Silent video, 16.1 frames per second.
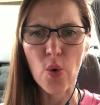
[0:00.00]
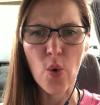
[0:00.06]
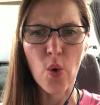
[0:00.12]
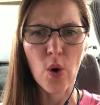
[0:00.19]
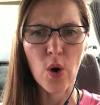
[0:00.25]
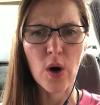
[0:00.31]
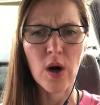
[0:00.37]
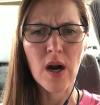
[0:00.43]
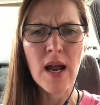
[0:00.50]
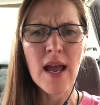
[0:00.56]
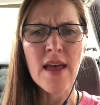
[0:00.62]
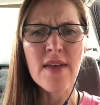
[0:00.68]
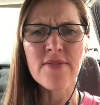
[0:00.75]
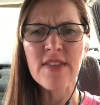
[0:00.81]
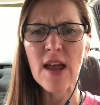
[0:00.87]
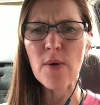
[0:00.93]
or
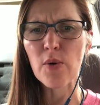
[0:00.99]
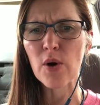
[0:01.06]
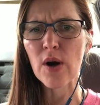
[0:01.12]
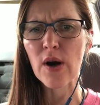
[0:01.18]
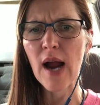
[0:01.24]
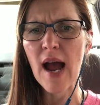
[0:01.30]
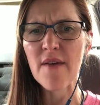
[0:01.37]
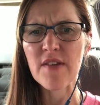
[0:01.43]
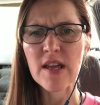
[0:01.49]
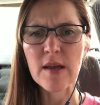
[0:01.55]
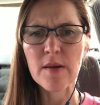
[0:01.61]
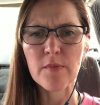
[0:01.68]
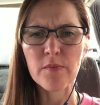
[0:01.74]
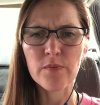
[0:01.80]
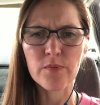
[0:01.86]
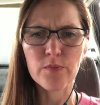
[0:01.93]
they were
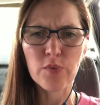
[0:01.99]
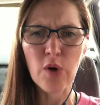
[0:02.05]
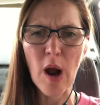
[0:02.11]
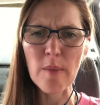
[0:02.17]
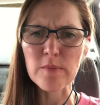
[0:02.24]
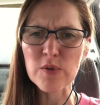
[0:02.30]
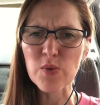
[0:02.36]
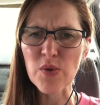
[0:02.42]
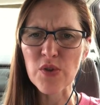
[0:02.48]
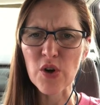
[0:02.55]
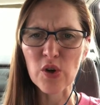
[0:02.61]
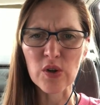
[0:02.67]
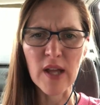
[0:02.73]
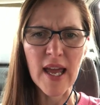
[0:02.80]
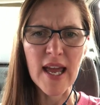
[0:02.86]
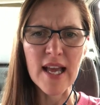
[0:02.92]
having problems with
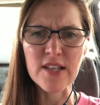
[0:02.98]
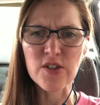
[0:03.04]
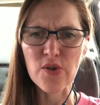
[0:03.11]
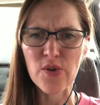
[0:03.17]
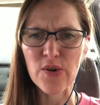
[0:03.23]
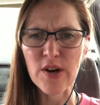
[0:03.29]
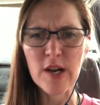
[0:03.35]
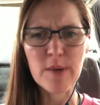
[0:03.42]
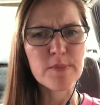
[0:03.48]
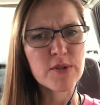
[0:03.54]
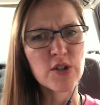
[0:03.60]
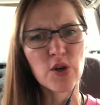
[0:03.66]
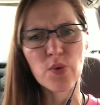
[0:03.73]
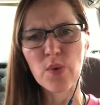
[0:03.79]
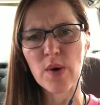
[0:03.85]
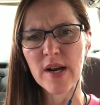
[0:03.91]
their legs or their
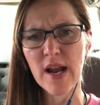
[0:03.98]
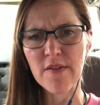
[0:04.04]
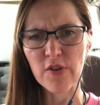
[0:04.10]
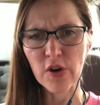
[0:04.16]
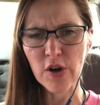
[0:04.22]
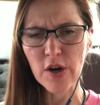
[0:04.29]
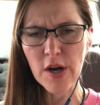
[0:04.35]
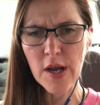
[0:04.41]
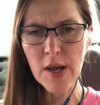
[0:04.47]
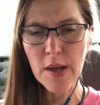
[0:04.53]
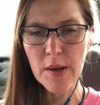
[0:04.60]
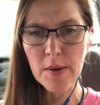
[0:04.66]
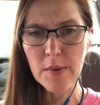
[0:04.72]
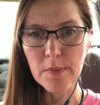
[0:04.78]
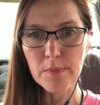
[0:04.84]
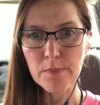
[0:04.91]
hips or whatever,
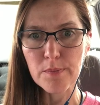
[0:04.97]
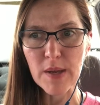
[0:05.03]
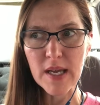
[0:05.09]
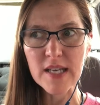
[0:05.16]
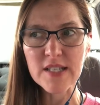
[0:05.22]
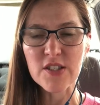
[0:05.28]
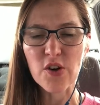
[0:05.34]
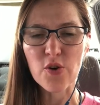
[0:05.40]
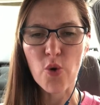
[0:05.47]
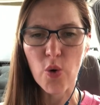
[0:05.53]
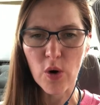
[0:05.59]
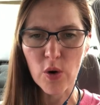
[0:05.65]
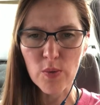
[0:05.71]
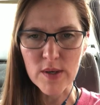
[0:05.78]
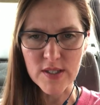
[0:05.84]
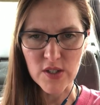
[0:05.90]
because their
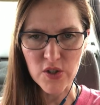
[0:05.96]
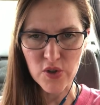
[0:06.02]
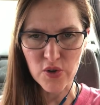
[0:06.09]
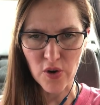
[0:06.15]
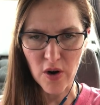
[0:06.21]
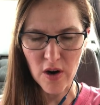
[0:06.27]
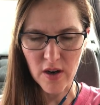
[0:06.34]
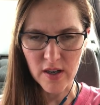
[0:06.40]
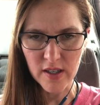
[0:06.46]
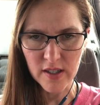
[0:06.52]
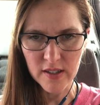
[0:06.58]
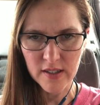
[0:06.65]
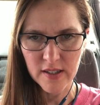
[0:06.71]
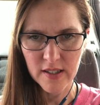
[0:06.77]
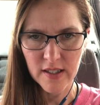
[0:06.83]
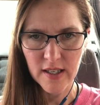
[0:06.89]
core wasn't strong
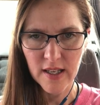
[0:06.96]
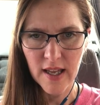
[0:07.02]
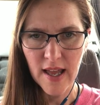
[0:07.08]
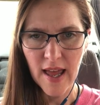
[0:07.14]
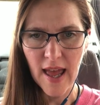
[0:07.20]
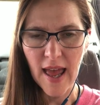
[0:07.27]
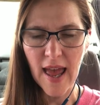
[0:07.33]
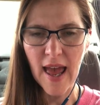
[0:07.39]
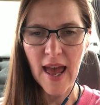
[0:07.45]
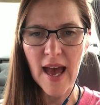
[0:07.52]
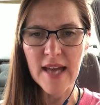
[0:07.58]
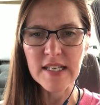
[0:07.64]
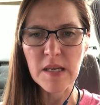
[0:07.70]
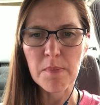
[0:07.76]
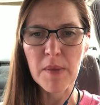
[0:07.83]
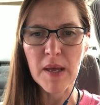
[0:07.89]

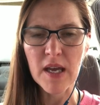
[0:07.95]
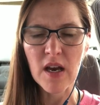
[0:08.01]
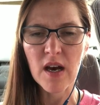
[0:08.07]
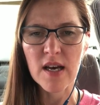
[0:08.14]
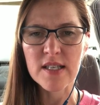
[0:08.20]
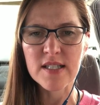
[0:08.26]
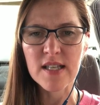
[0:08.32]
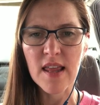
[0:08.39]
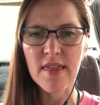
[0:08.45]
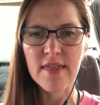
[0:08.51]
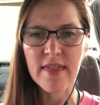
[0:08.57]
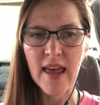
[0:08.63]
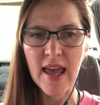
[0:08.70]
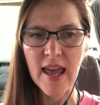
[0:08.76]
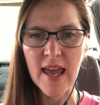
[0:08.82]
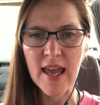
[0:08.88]
and because
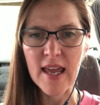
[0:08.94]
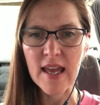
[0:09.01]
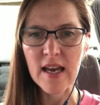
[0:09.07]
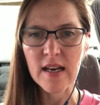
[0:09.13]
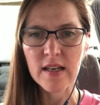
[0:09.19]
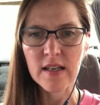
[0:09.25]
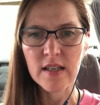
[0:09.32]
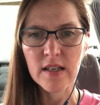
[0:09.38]
they